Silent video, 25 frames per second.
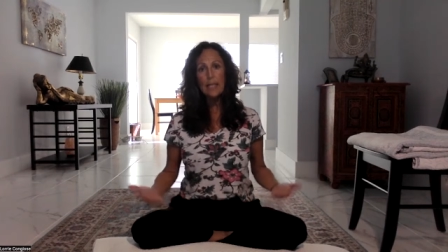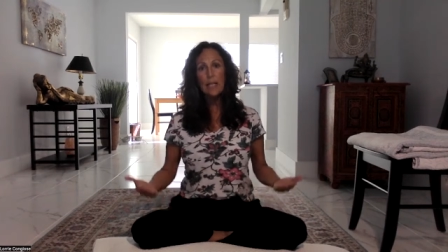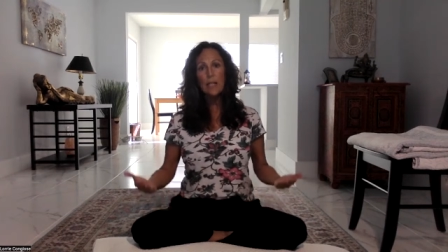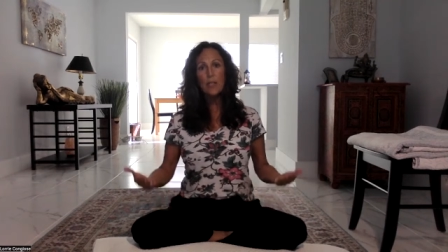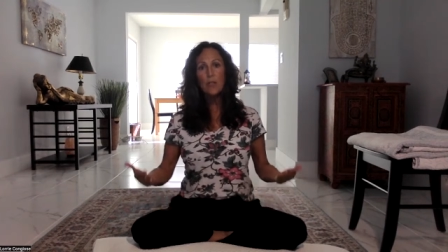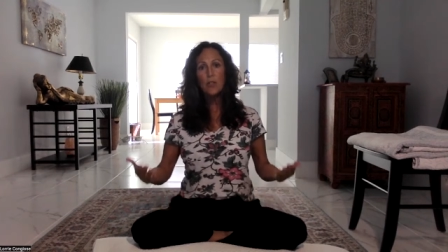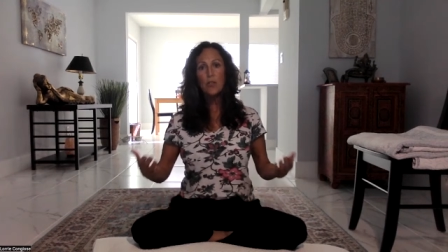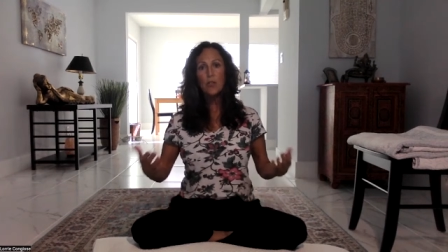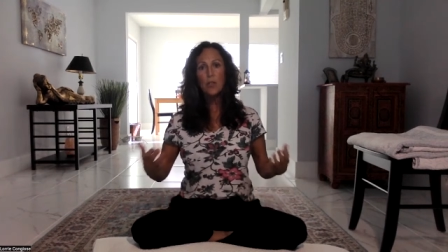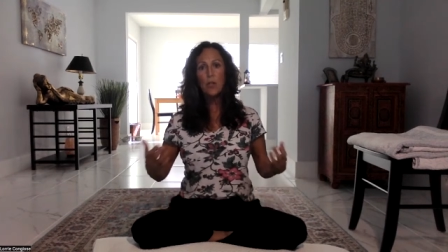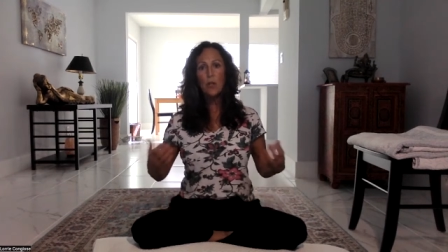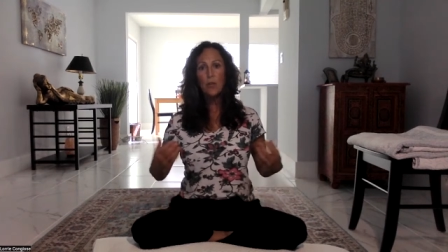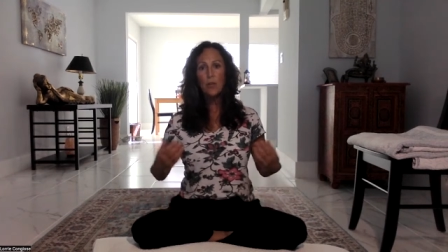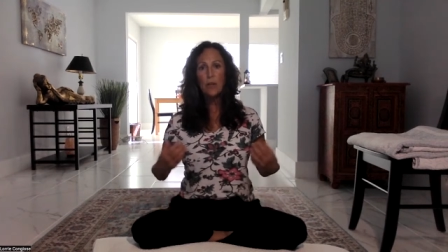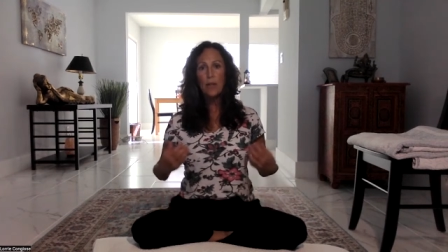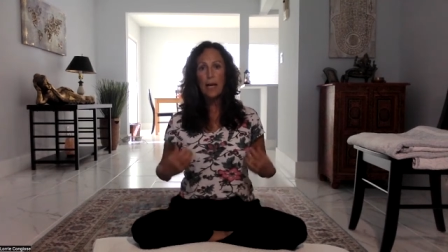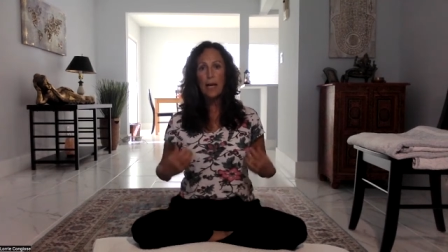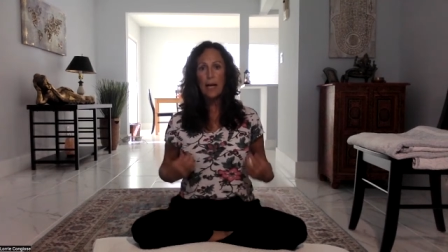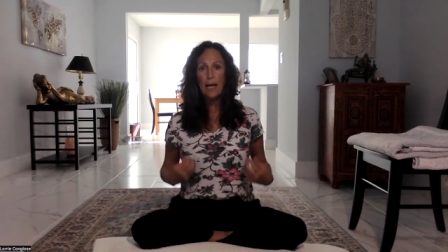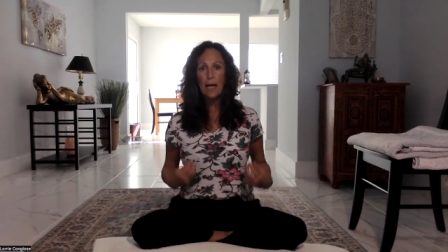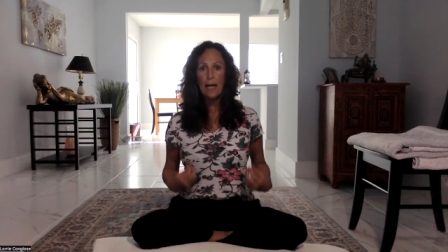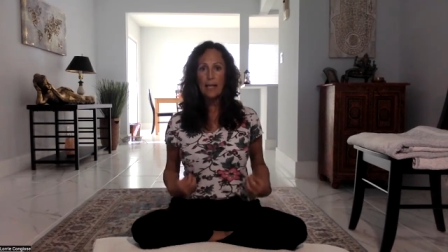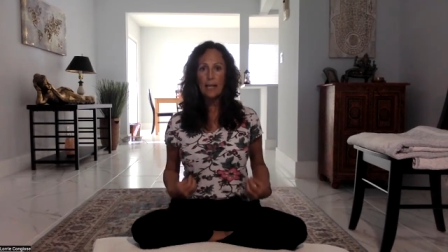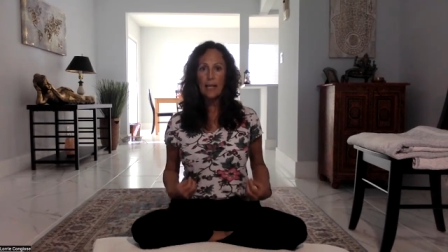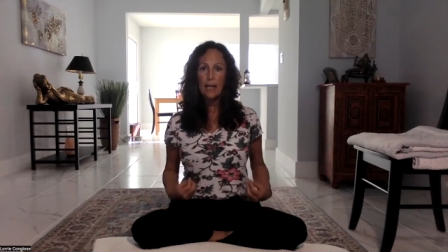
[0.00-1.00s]
so
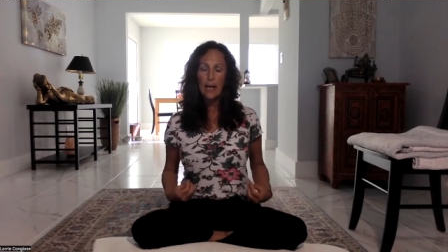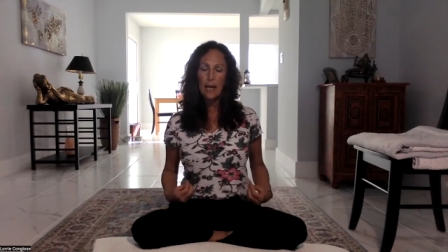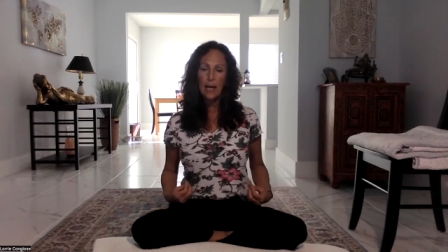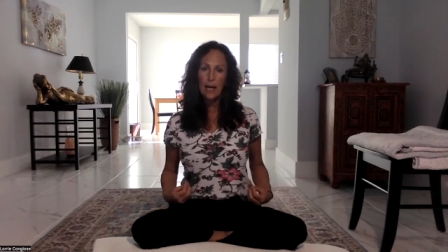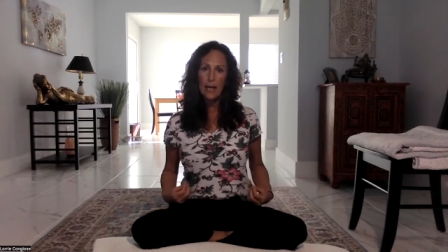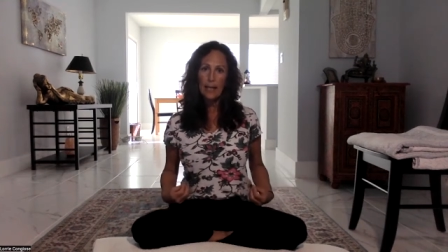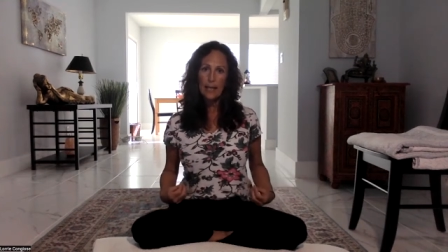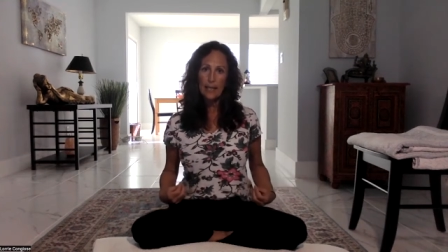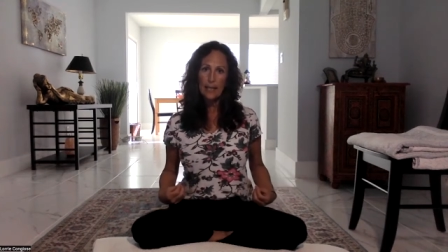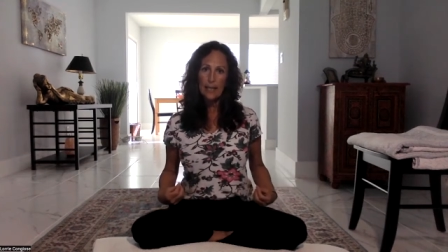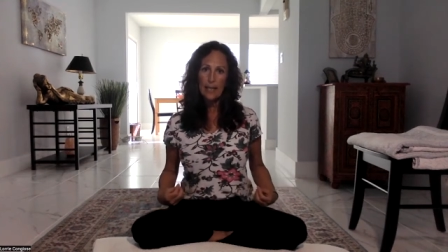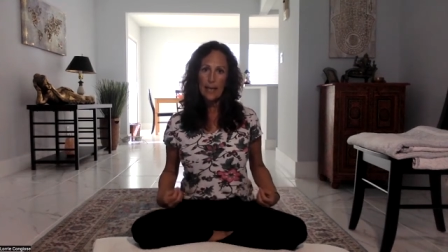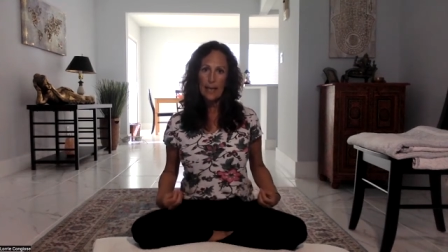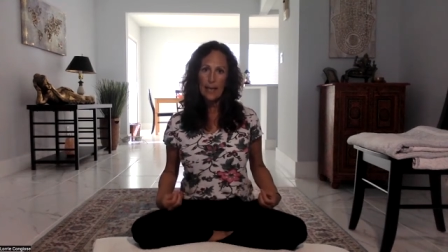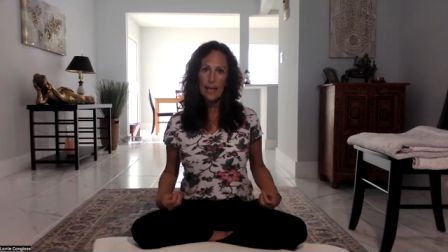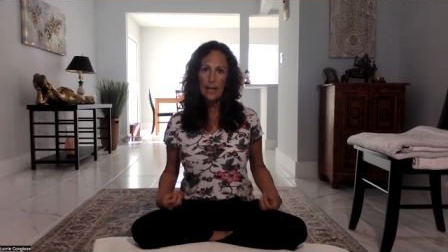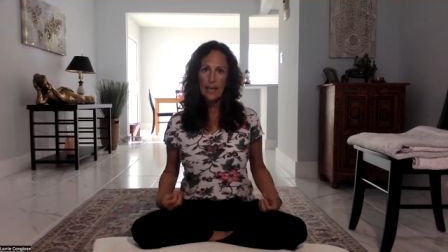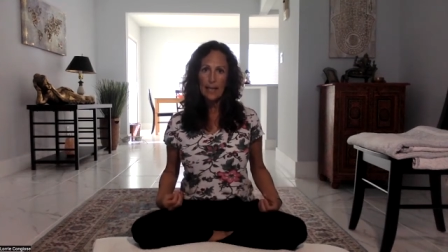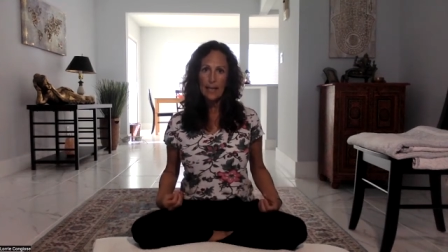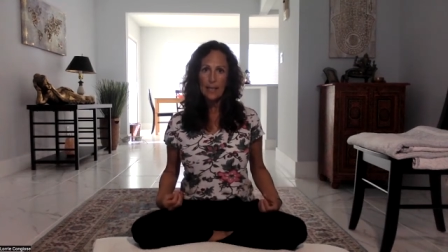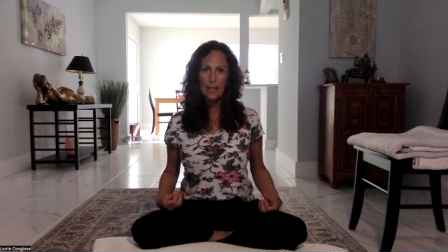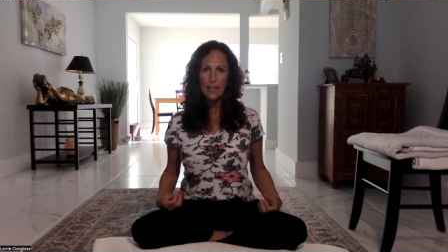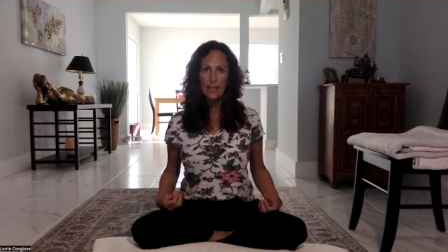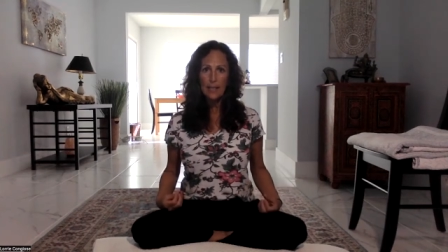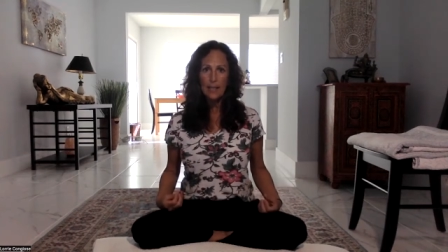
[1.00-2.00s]
that I
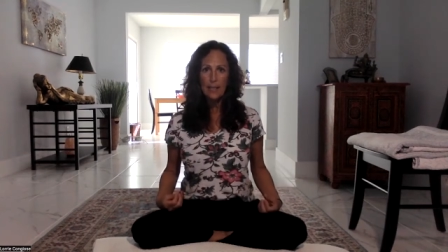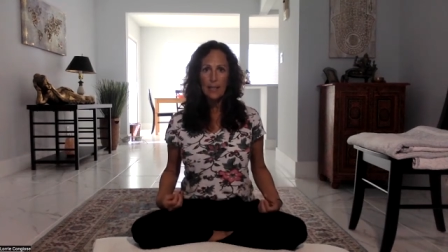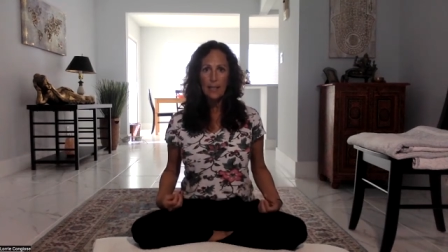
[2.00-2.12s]
can